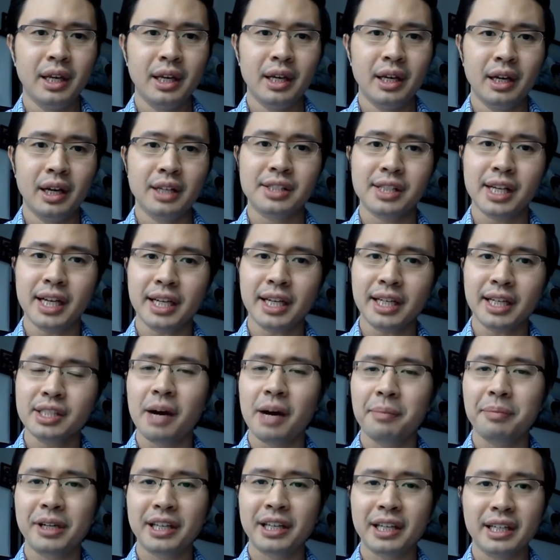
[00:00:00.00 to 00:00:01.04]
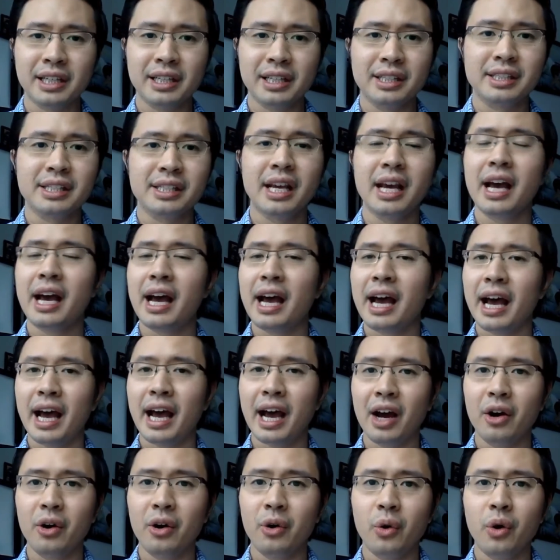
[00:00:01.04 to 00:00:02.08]
A second topic is
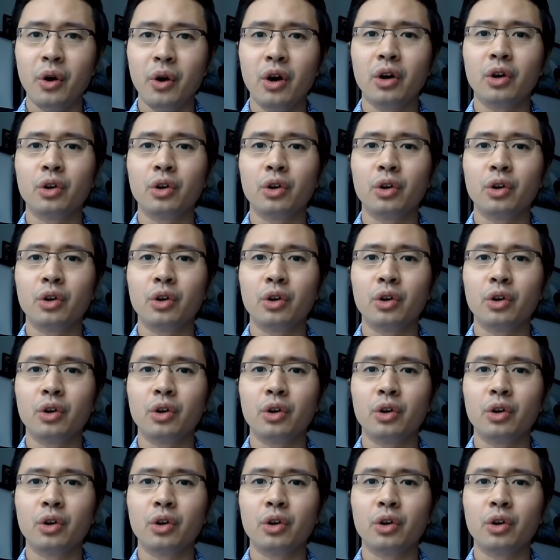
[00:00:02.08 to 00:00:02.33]
how